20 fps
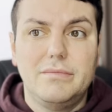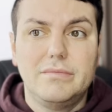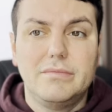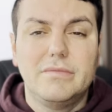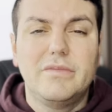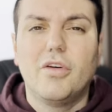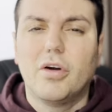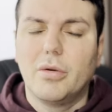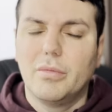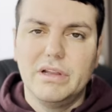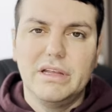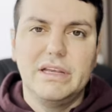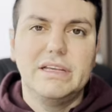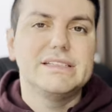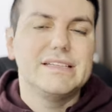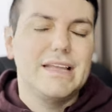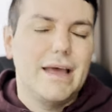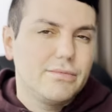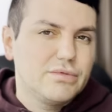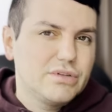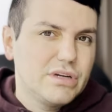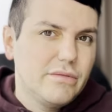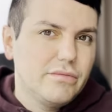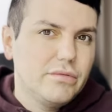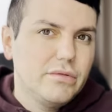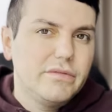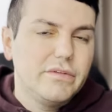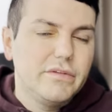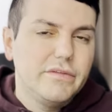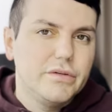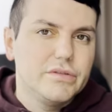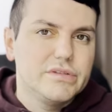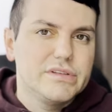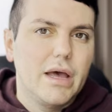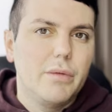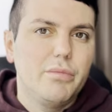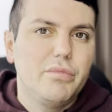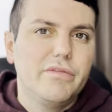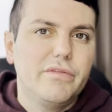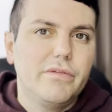formerly Snap Travel, if you've used
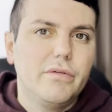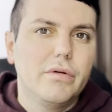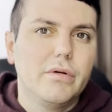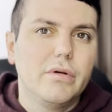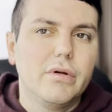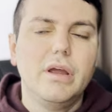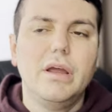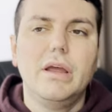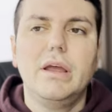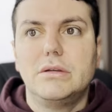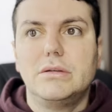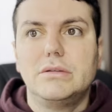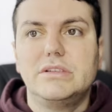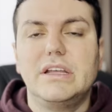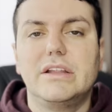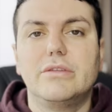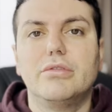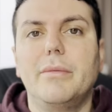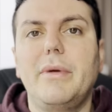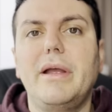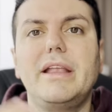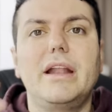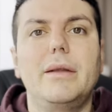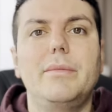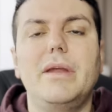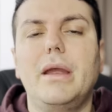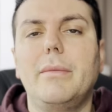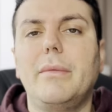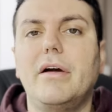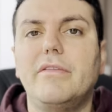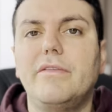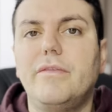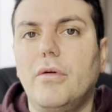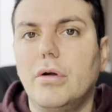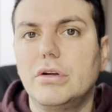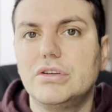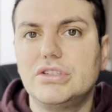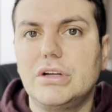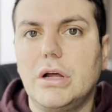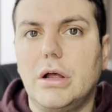that before. So yeah, the room ended up being about
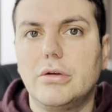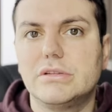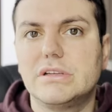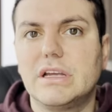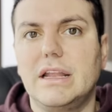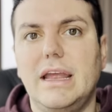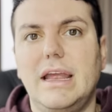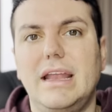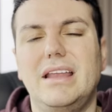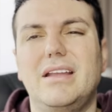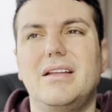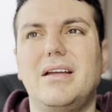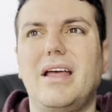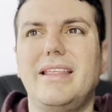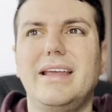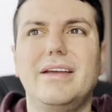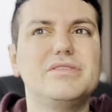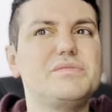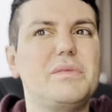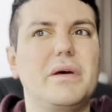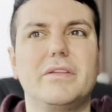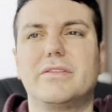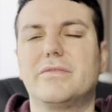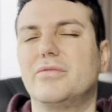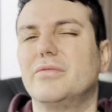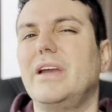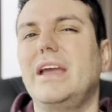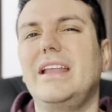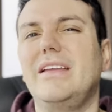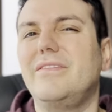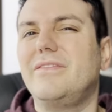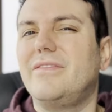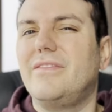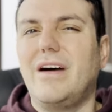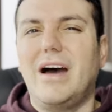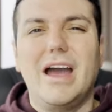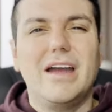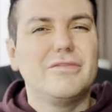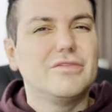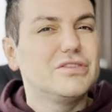$400 Canadian. I think it was about
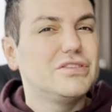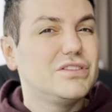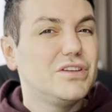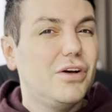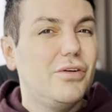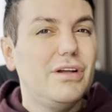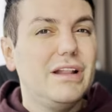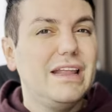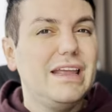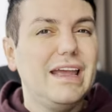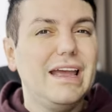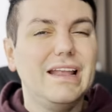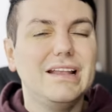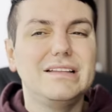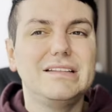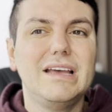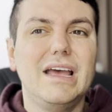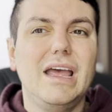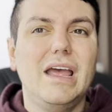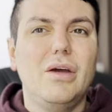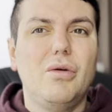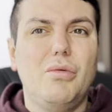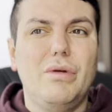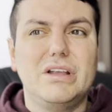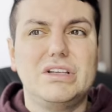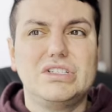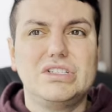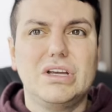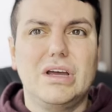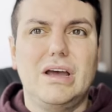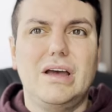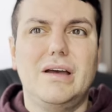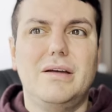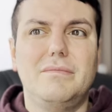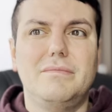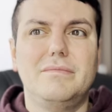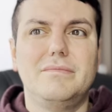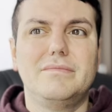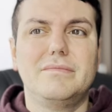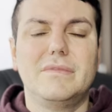$385 or so in the end, which
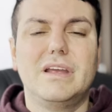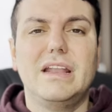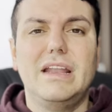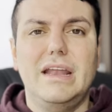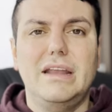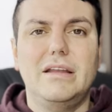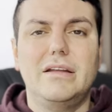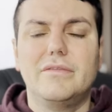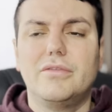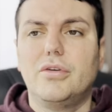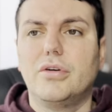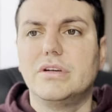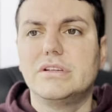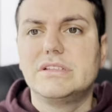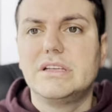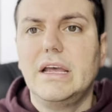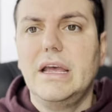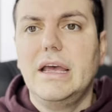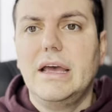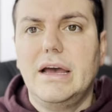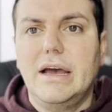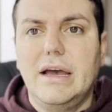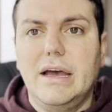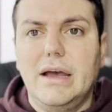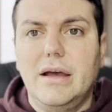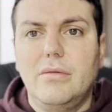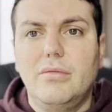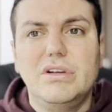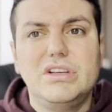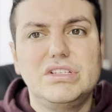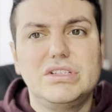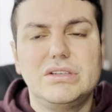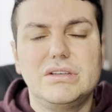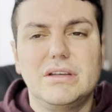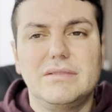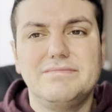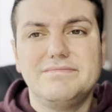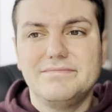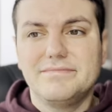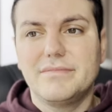Canadian, of course, which
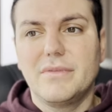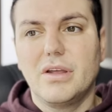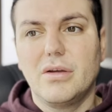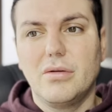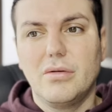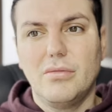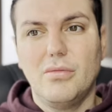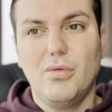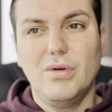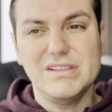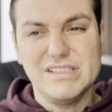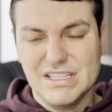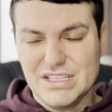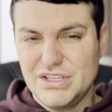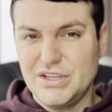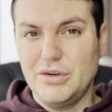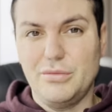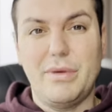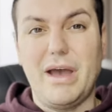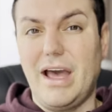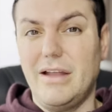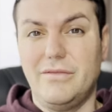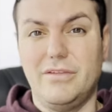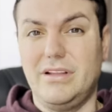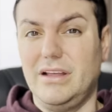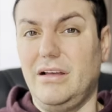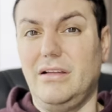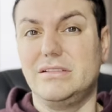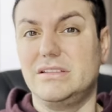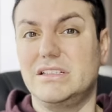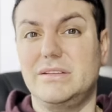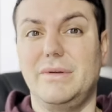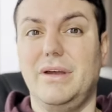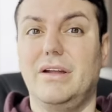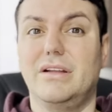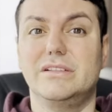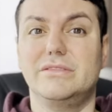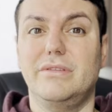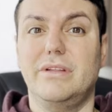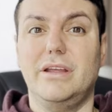wasn't too bad for the Hilton, to be
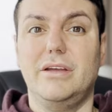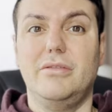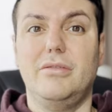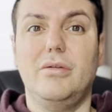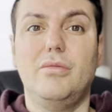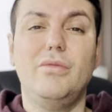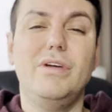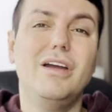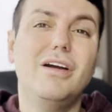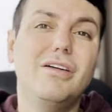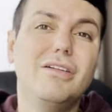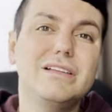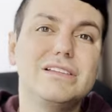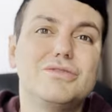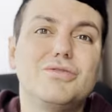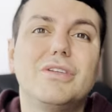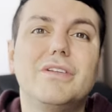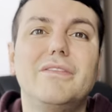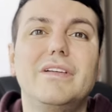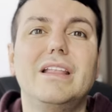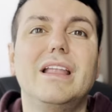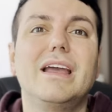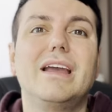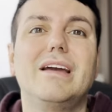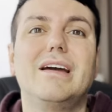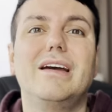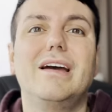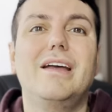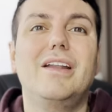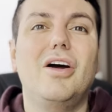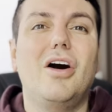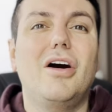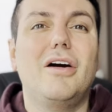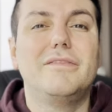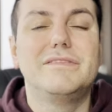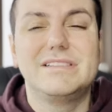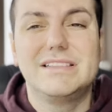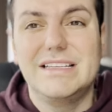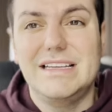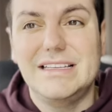honest with you. We are sort of in like an
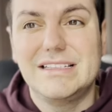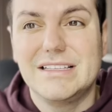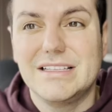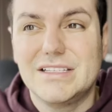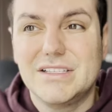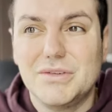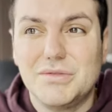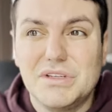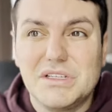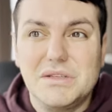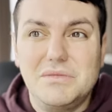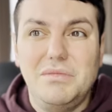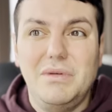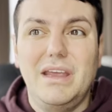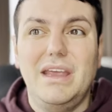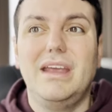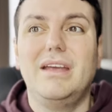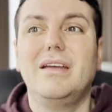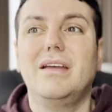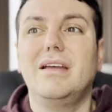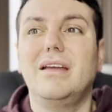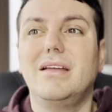off season, so to speak.